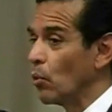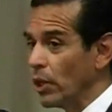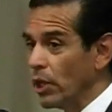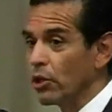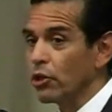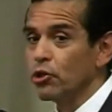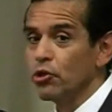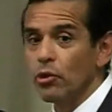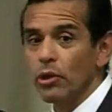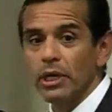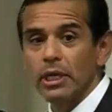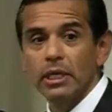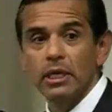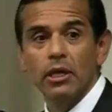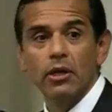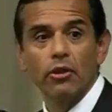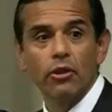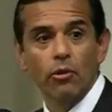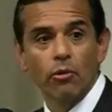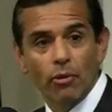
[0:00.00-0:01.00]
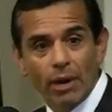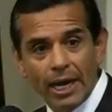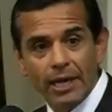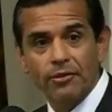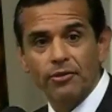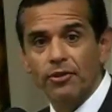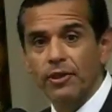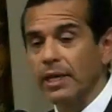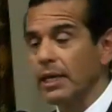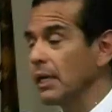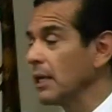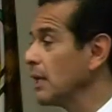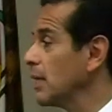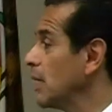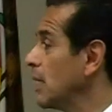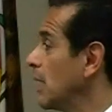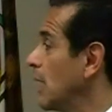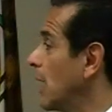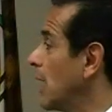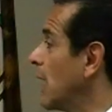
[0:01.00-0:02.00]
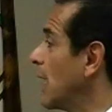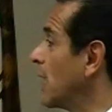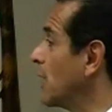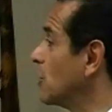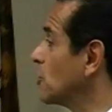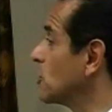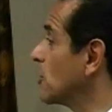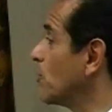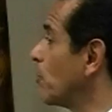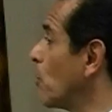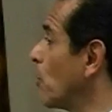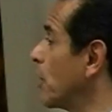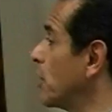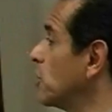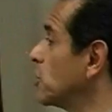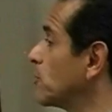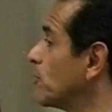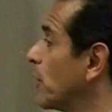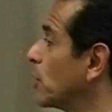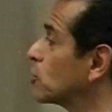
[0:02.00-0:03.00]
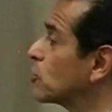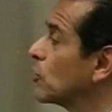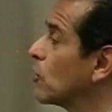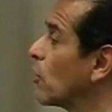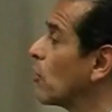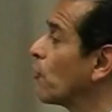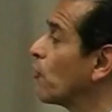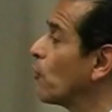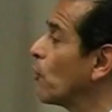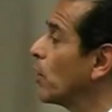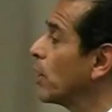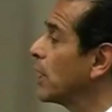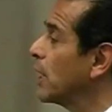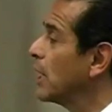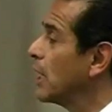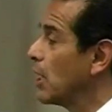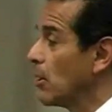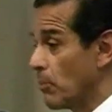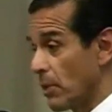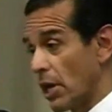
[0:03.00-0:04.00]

we're doing the right thing uh, in supporting Special Order 40,